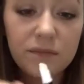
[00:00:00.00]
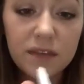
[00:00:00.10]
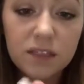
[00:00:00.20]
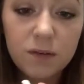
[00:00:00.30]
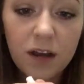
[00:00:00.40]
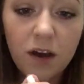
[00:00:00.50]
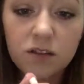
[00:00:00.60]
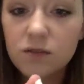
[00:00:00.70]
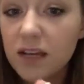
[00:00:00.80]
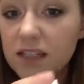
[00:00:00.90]
This one I
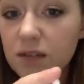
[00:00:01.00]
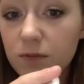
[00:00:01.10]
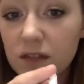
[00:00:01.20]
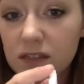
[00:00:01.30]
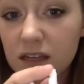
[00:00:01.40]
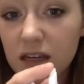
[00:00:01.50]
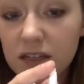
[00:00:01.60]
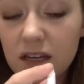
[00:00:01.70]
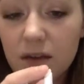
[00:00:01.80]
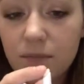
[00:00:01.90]
also tested with a slanted
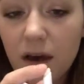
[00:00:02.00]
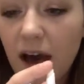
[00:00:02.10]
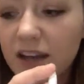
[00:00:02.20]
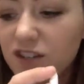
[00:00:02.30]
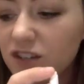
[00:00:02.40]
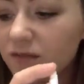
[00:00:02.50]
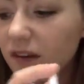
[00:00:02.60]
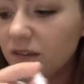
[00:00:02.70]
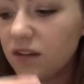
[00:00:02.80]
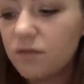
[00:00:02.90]
tip. I just
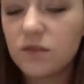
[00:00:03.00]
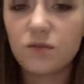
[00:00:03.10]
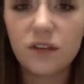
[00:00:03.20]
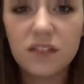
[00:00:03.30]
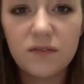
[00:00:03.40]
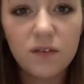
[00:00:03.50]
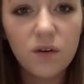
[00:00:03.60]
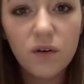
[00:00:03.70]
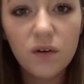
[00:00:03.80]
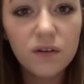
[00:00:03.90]
found that it was really
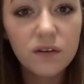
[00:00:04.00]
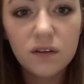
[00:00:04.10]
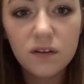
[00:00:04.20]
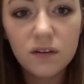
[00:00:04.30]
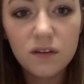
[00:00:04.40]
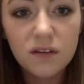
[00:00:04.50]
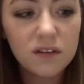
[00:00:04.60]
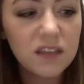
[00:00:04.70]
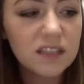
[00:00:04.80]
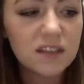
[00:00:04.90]
difficult.
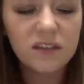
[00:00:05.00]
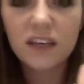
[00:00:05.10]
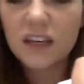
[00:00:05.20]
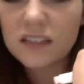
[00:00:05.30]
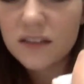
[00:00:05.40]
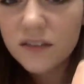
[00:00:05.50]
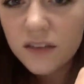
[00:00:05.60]
This clicking,